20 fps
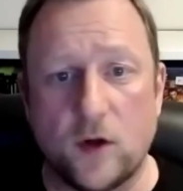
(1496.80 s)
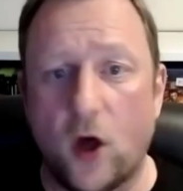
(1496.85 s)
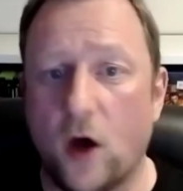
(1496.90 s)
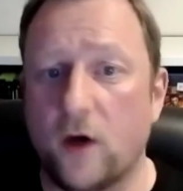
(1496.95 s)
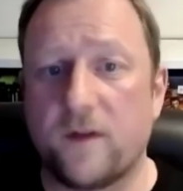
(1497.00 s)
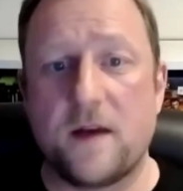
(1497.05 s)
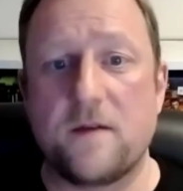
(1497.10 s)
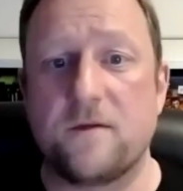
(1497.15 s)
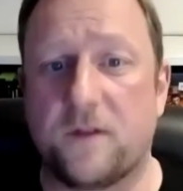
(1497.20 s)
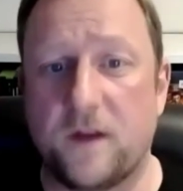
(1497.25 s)
lot
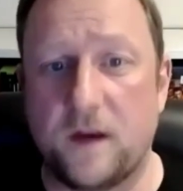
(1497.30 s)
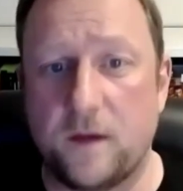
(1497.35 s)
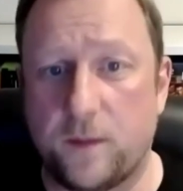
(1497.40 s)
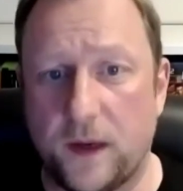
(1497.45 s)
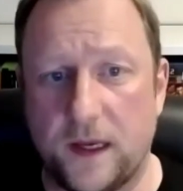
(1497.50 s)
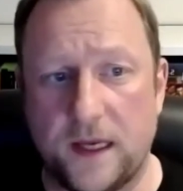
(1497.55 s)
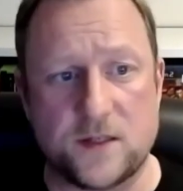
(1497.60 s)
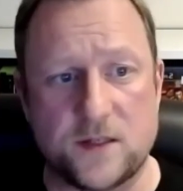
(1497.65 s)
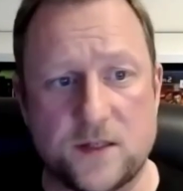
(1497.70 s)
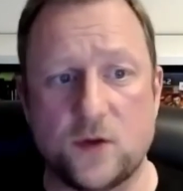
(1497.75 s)
of
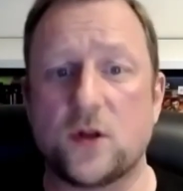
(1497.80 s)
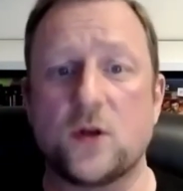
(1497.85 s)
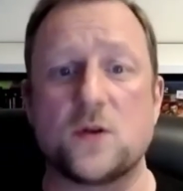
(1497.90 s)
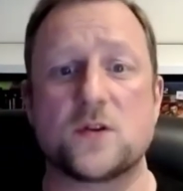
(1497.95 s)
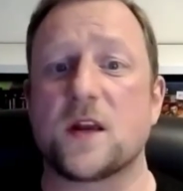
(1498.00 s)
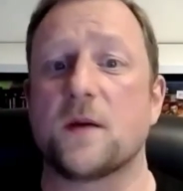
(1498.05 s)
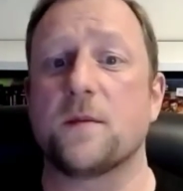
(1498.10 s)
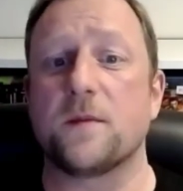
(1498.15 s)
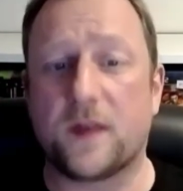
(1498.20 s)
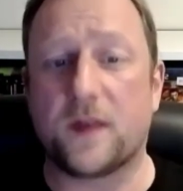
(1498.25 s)
MVPs who do
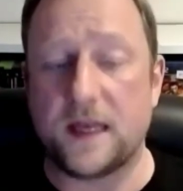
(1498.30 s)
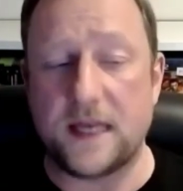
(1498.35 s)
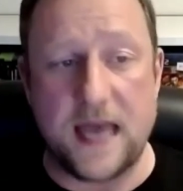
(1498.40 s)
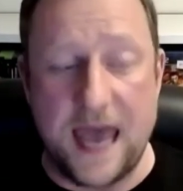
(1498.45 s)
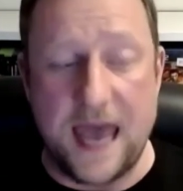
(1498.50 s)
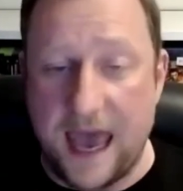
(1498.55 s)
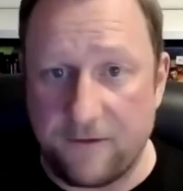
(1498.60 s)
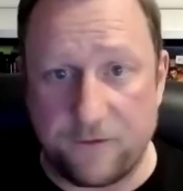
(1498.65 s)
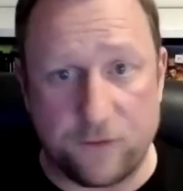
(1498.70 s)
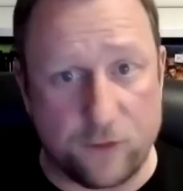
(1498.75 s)
something
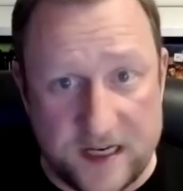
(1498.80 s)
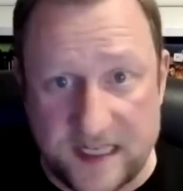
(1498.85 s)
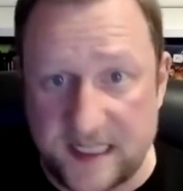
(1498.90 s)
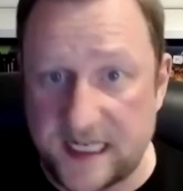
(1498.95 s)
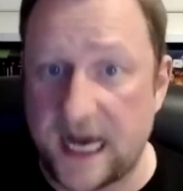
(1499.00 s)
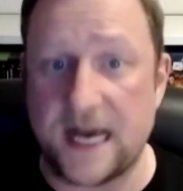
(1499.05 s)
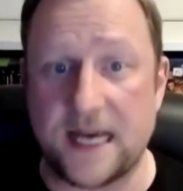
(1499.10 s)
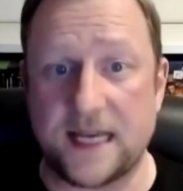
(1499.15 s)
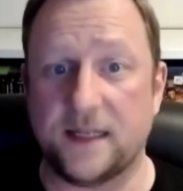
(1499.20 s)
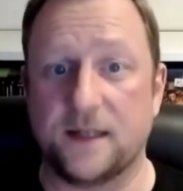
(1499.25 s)
every
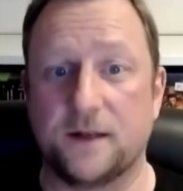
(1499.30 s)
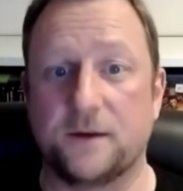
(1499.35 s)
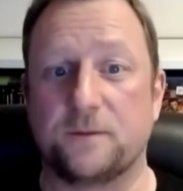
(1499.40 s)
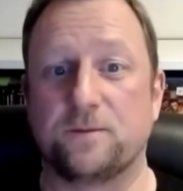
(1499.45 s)
day.